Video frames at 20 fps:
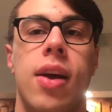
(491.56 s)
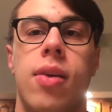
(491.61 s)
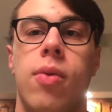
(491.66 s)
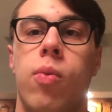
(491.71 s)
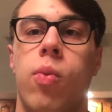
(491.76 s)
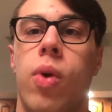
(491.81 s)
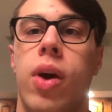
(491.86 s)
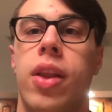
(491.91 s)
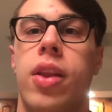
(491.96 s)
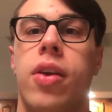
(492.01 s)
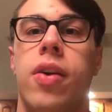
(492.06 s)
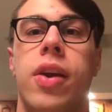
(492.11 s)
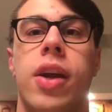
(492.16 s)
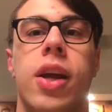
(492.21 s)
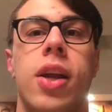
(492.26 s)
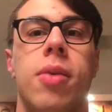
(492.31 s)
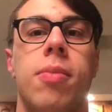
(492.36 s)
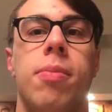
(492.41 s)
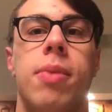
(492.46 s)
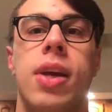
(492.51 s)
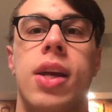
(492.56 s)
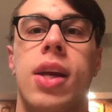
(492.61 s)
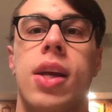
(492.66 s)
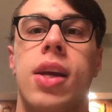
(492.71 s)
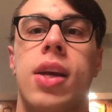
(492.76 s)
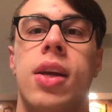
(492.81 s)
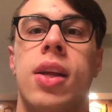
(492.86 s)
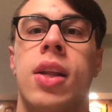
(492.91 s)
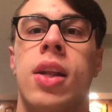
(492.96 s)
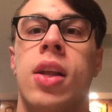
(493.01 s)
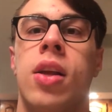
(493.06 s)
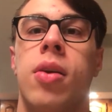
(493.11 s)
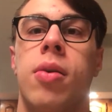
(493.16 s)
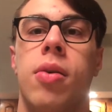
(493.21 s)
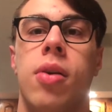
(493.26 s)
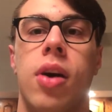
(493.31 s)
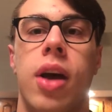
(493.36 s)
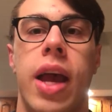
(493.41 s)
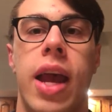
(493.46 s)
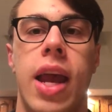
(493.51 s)
whether it be
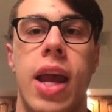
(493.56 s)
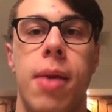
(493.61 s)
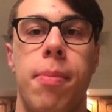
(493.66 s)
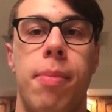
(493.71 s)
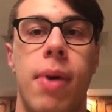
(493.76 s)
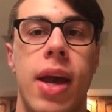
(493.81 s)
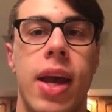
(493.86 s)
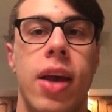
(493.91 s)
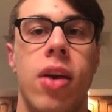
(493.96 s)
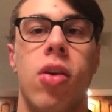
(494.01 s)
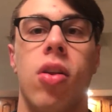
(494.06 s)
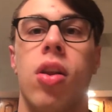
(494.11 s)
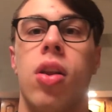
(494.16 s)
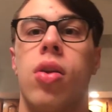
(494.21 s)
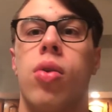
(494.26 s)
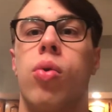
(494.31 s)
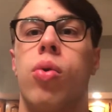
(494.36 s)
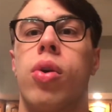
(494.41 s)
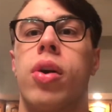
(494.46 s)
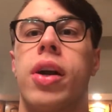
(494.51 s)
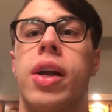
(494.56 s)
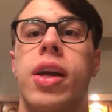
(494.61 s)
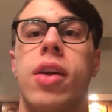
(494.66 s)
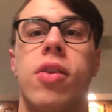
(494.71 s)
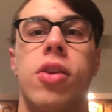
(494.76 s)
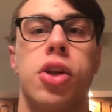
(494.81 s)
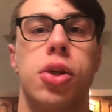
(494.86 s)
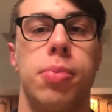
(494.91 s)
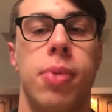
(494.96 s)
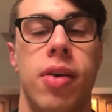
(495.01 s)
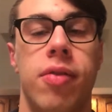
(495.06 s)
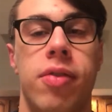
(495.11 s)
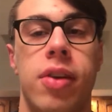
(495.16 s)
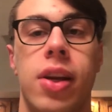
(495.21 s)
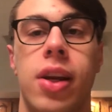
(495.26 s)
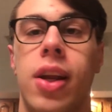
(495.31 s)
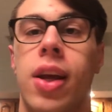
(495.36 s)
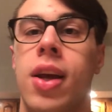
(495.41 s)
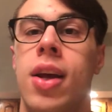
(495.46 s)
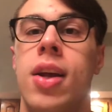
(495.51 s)
a bagel or English
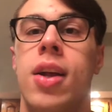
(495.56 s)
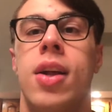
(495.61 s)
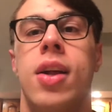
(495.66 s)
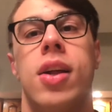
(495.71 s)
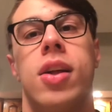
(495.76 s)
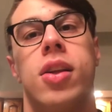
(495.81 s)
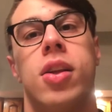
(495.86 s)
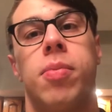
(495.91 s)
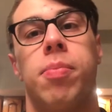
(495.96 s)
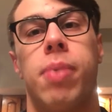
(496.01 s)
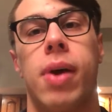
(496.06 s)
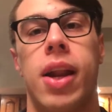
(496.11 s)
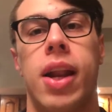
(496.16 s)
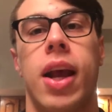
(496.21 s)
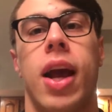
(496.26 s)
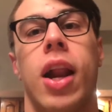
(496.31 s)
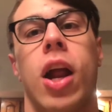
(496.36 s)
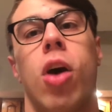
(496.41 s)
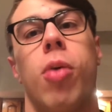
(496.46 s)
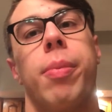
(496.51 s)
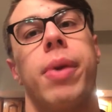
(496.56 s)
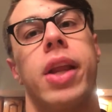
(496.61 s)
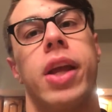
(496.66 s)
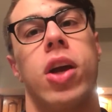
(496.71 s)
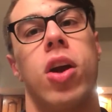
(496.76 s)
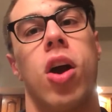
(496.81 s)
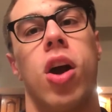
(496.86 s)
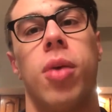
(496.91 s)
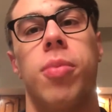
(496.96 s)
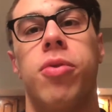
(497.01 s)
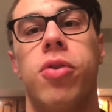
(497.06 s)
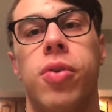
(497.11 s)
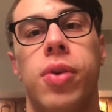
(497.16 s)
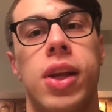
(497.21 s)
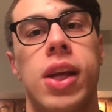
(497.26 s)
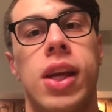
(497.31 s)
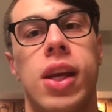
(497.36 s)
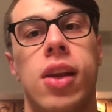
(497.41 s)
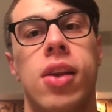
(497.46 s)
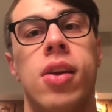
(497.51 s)
muffin, depending on how many carbs you
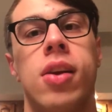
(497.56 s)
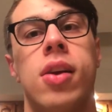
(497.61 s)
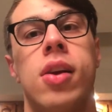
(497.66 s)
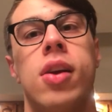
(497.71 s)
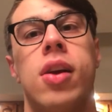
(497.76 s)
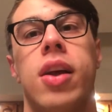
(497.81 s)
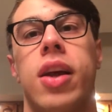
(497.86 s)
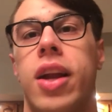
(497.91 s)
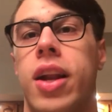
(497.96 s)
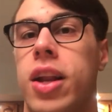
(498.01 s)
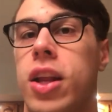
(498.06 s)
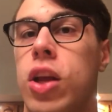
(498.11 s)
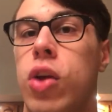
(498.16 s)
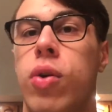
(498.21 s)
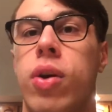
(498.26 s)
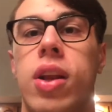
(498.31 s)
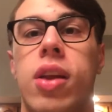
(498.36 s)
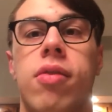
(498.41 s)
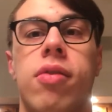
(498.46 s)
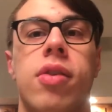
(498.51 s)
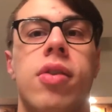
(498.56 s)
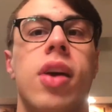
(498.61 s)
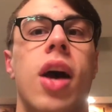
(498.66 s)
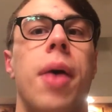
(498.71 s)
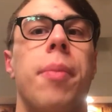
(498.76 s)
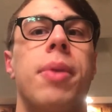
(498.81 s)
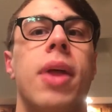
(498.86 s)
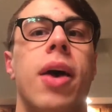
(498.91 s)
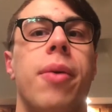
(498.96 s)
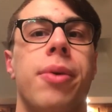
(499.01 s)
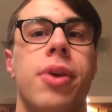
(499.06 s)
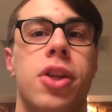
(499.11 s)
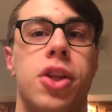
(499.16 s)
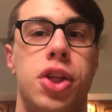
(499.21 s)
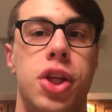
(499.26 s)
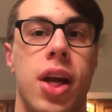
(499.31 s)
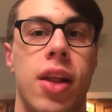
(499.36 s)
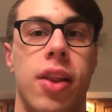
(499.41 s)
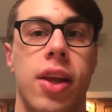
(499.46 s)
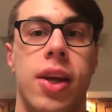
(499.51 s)
need. And you could even top that with
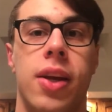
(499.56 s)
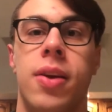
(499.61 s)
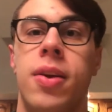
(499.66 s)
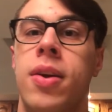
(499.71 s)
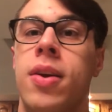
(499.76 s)
jelly.